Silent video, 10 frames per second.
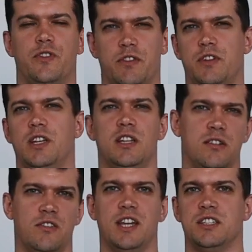
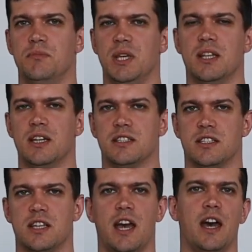15-20
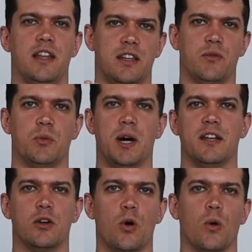minutes, and
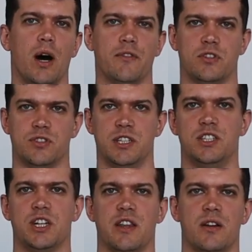everybody go after
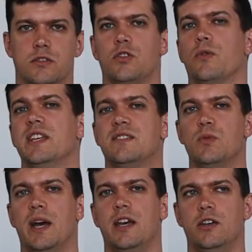each other. So this
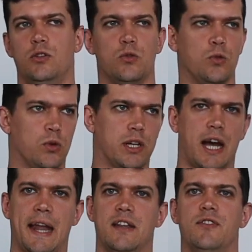way you
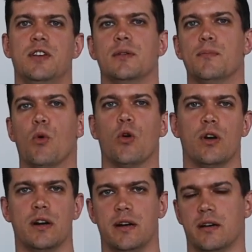kind of feel
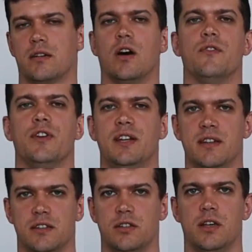more
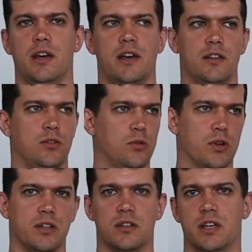confident and you
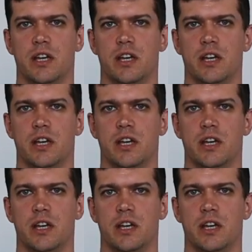can